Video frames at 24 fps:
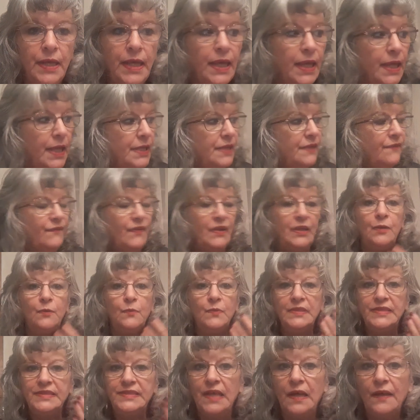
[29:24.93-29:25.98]
And if
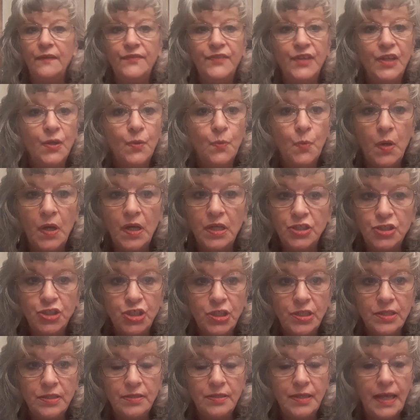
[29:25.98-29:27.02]
anyone's out there
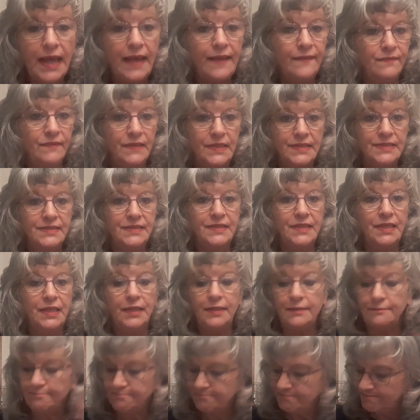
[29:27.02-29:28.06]
watching and
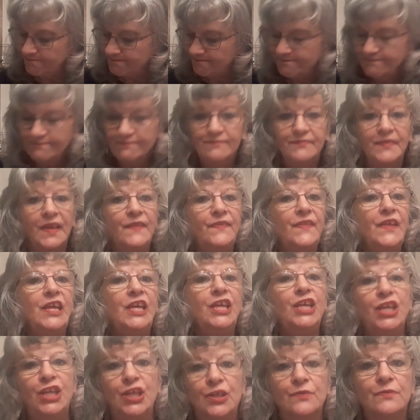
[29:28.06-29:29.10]
listening,
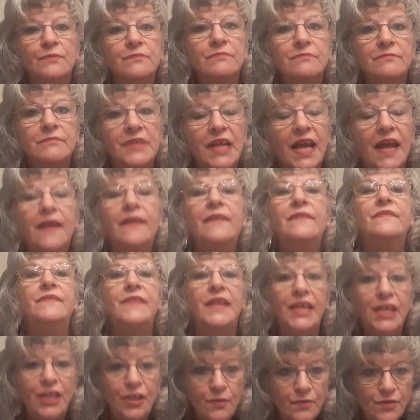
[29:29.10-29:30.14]
thank you.
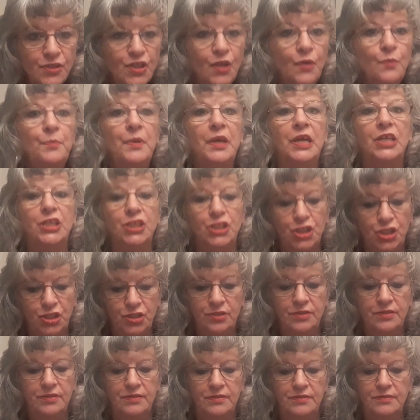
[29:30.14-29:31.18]
Thank you so much.
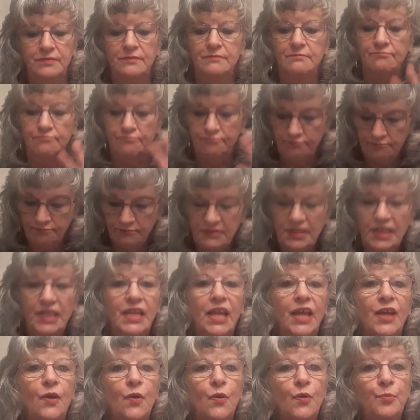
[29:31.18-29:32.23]
And
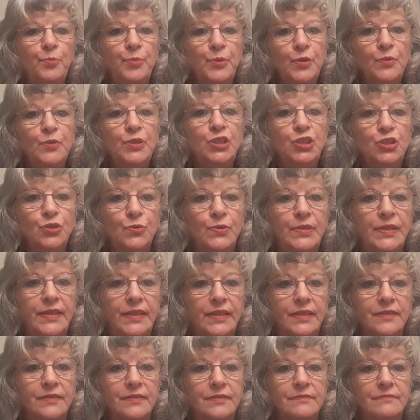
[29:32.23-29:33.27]
I hope you enjoyed
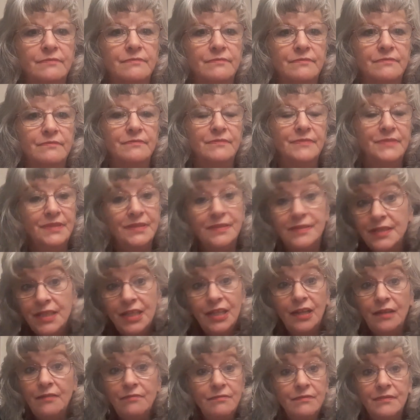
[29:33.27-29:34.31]
it, you
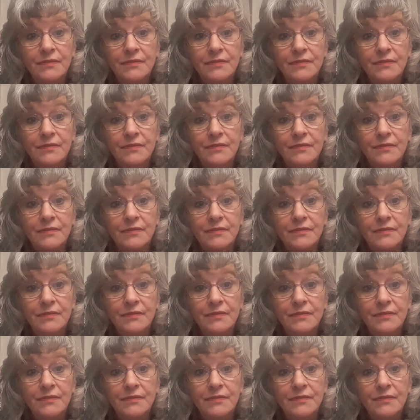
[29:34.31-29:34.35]
know?